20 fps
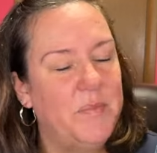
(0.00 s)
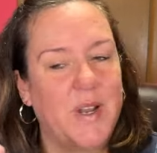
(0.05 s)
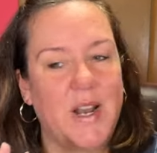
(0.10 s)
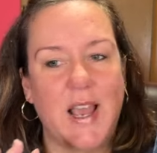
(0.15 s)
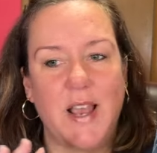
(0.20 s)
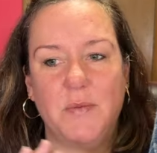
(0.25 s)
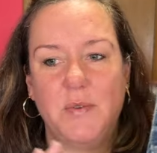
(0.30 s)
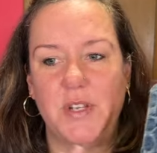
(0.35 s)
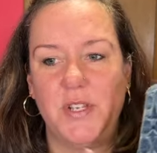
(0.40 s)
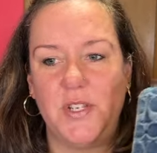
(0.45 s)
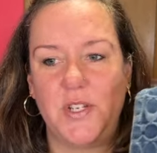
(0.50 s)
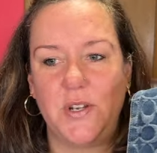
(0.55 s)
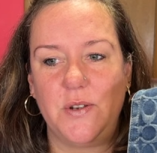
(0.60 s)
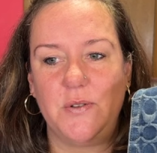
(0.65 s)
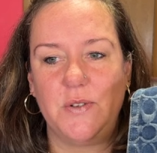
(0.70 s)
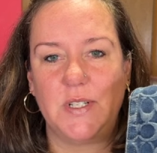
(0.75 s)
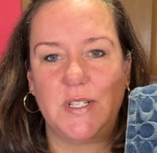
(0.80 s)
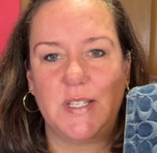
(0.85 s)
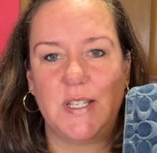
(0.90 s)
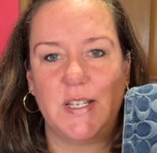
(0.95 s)
but I would
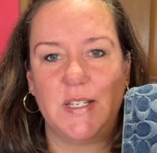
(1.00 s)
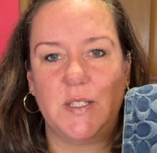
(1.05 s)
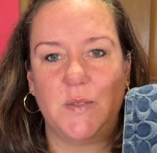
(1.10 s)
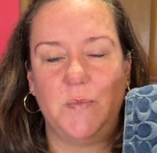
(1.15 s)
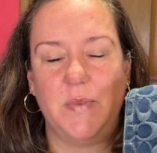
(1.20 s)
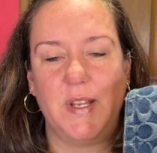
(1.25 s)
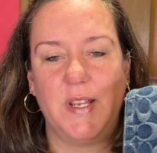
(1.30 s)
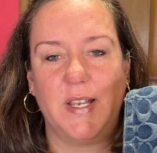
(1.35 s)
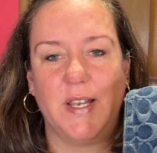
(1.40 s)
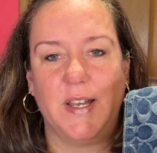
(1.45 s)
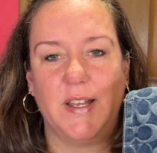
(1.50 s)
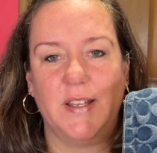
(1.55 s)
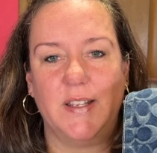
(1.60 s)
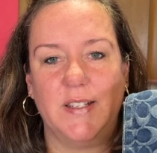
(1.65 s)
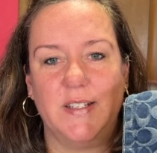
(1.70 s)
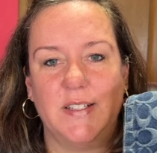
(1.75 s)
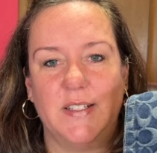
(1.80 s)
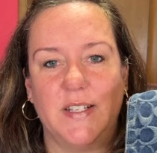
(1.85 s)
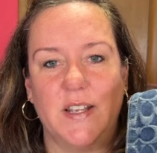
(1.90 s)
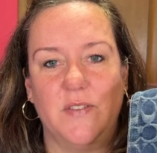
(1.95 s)
choose this
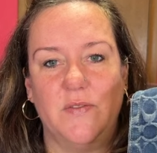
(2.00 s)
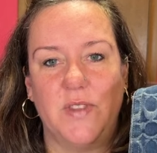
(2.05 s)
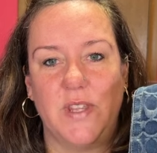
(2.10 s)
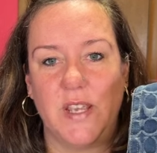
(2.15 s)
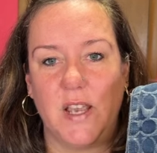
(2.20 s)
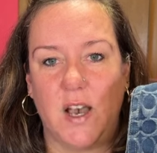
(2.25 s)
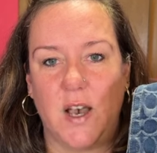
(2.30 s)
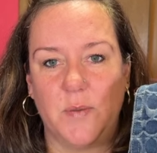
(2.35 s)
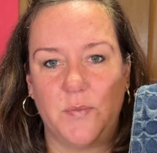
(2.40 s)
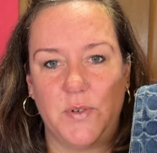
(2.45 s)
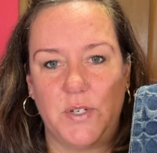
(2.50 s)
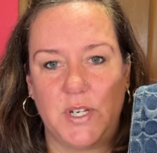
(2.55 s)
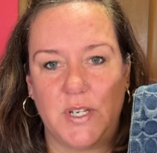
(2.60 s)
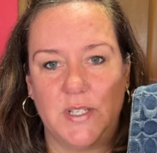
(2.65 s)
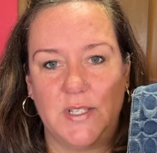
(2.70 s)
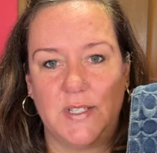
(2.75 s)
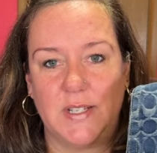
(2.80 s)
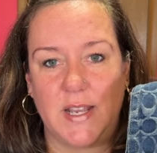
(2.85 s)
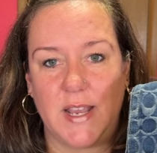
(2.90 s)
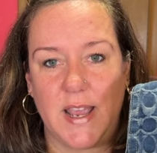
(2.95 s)
because of the
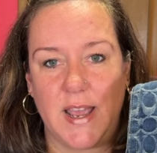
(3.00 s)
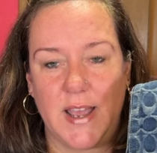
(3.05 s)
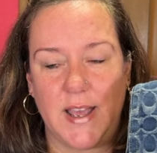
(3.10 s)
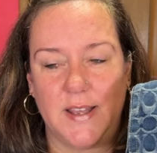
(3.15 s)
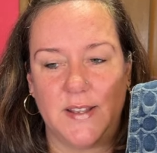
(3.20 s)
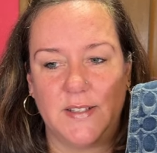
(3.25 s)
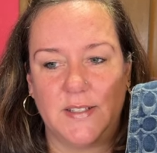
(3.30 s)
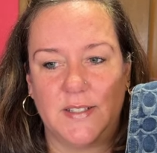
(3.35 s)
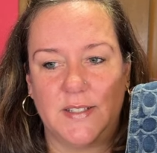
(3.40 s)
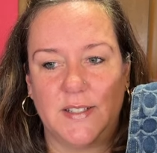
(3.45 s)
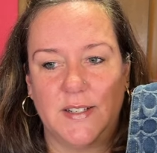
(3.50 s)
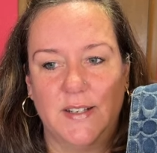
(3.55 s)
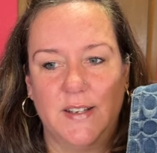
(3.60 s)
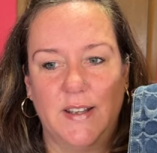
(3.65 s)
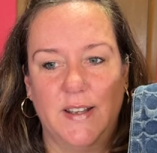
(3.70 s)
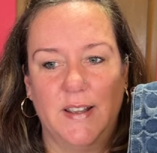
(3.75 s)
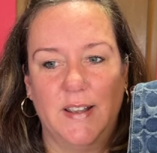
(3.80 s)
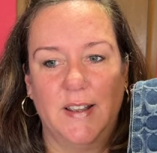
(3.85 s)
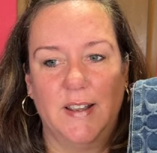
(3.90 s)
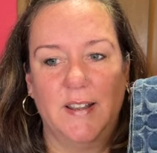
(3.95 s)
options it has.
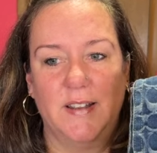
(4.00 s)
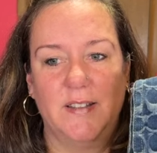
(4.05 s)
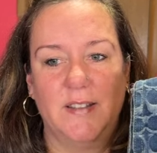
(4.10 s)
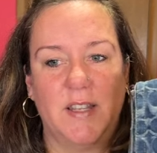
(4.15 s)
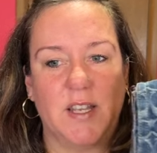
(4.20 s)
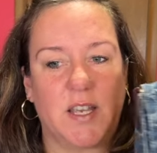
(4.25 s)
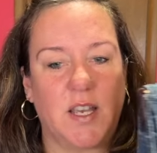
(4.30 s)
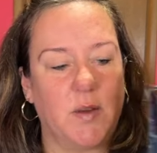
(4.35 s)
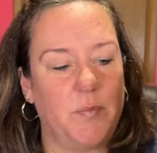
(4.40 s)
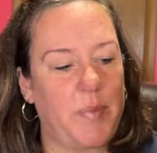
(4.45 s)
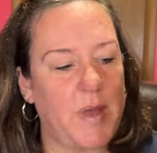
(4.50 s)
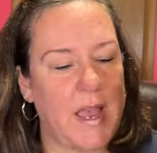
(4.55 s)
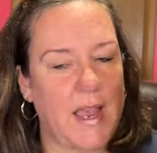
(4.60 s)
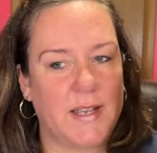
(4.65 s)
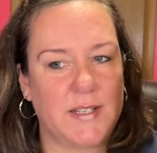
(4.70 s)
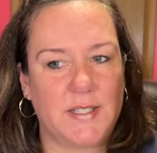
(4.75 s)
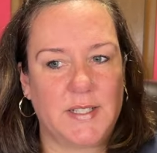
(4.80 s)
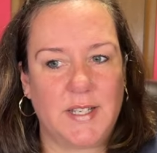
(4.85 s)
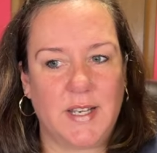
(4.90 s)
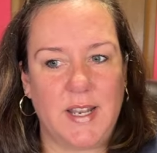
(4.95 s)
The
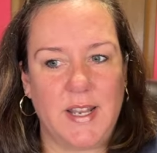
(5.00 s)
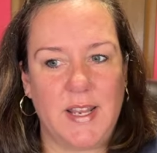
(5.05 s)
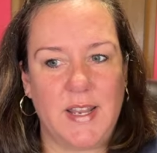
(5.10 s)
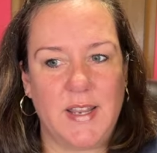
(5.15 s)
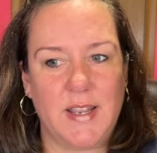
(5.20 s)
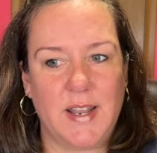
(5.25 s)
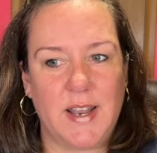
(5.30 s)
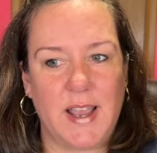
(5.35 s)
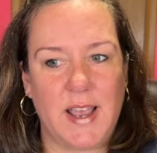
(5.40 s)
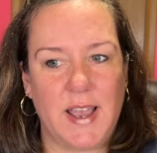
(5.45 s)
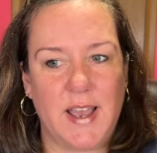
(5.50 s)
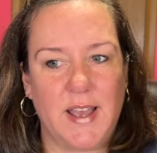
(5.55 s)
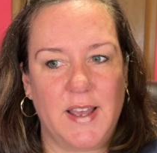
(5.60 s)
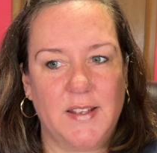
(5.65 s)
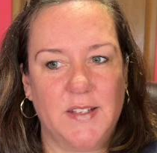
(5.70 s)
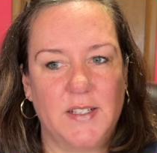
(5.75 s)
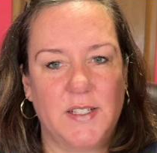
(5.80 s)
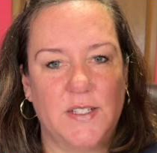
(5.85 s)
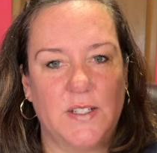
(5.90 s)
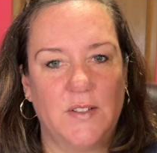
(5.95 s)
capacity it
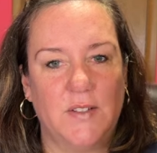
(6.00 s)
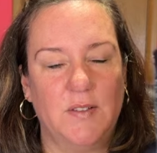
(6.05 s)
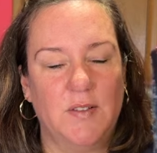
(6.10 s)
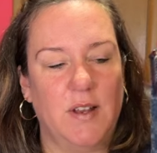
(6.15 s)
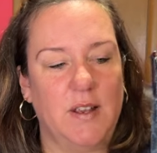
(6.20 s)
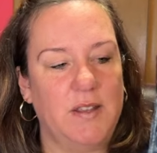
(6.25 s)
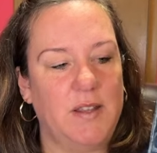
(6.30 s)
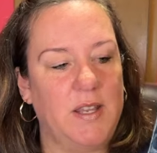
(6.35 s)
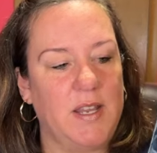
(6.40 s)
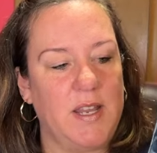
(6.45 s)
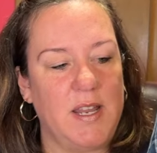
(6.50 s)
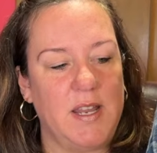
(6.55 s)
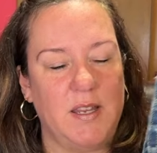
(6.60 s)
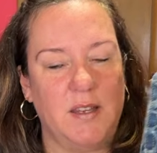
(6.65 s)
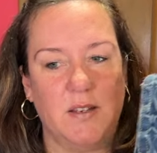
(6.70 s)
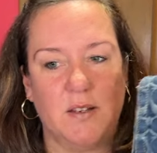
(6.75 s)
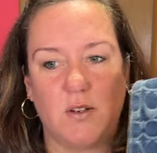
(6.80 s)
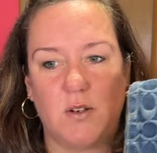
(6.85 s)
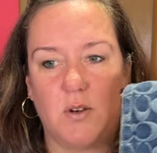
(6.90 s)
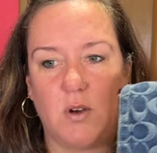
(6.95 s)
has,
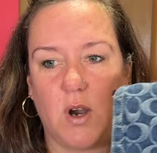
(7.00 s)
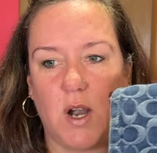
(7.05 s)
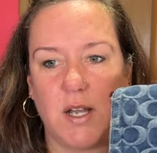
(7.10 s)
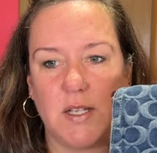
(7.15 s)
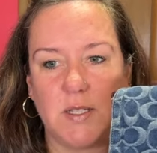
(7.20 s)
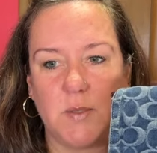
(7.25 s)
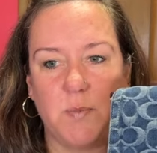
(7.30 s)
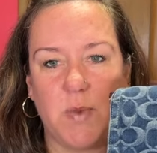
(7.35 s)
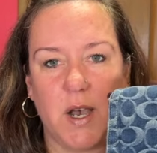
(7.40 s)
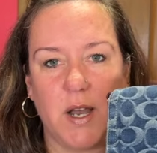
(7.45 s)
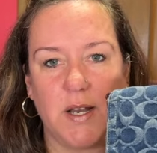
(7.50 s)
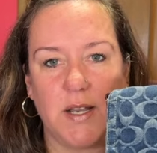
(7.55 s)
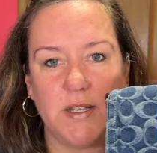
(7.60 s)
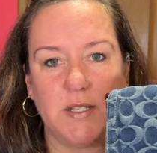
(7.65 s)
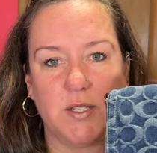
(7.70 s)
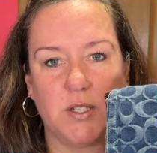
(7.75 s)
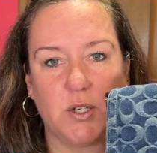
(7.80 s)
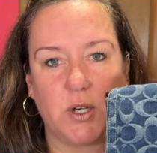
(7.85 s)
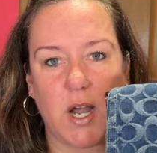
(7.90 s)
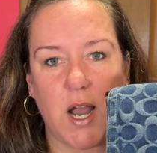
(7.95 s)
the crossbody
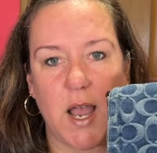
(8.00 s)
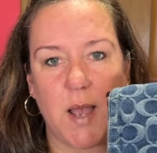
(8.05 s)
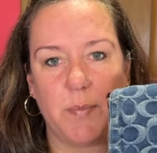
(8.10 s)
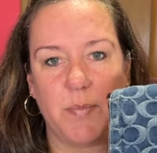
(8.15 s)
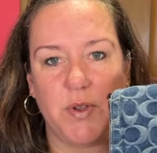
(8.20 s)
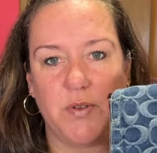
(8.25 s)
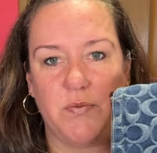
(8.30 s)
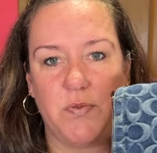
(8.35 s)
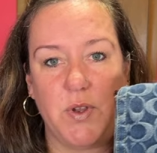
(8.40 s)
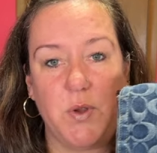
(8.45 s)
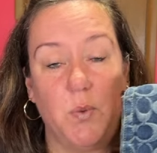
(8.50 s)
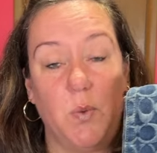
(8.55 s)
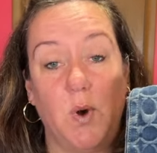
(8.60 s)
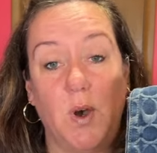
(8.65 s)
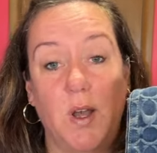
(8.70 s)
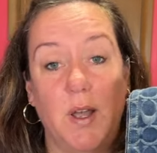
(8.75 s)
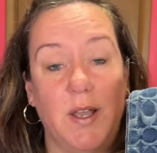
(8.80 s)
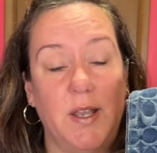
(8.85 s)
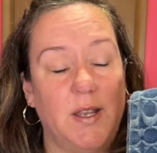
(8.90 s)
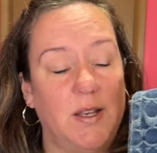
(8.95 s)
strap if you
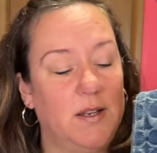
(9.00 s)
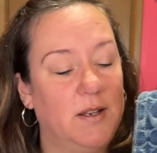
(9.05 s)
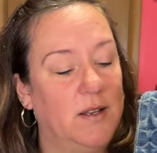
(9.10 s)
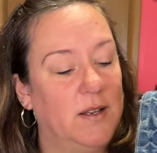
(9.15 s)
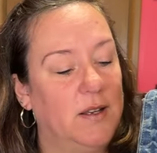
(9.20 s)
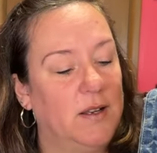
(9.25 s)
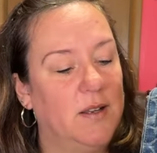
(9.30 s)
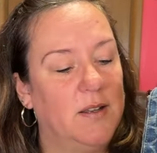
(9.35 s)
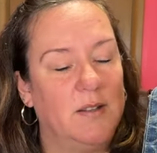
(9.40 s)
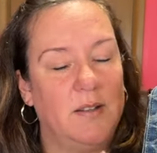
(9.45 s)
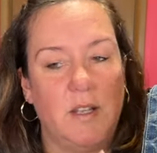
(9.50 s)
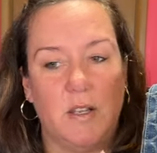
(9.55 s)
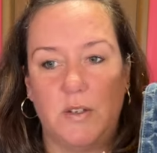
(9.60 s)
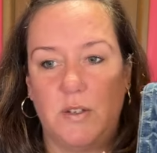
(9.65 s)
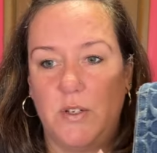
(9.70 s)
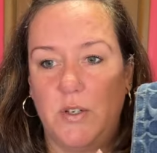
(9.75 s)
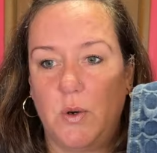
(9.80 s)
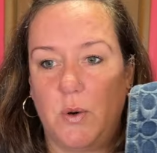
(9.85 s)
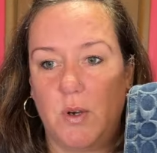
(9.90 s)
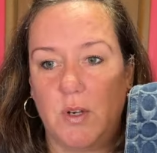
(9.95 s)
want, the
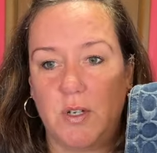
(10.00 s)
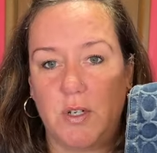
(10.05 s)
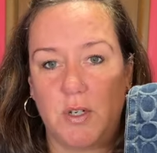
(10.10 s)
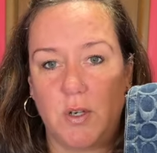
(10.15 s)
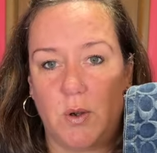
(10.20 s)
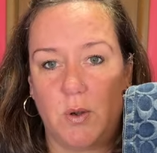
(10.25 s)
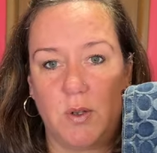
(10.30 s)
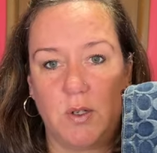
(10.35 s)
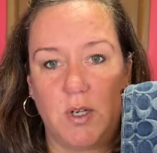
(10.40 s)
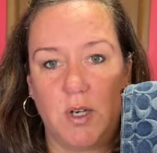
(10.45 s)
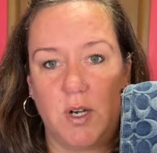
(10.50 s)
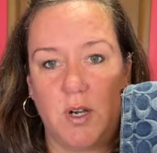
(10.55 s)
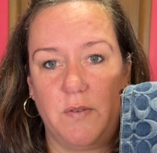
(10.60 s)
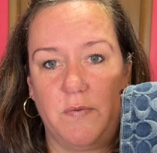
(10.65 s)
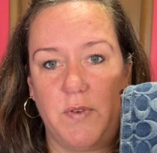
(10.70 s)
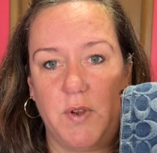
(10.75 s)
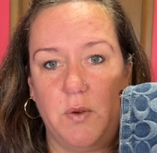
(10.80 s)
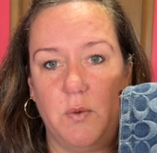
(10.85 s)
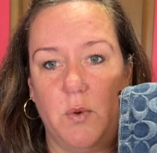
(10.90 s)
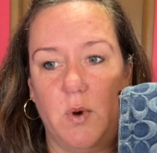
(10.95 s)
short shoulder
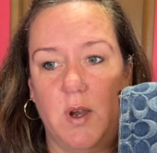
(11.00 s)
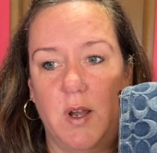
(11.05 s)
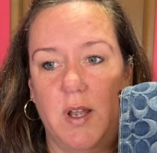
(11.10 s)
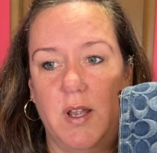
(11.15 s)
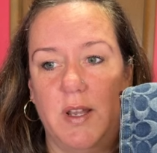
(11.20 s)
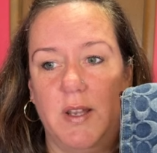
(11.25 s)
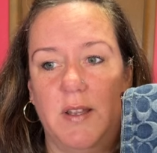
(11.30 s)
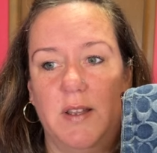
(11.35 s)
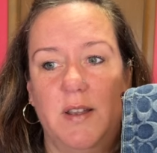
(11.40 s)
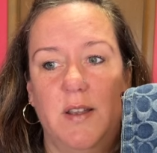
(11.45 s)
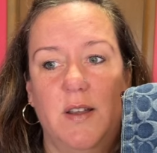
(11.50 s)
if you want,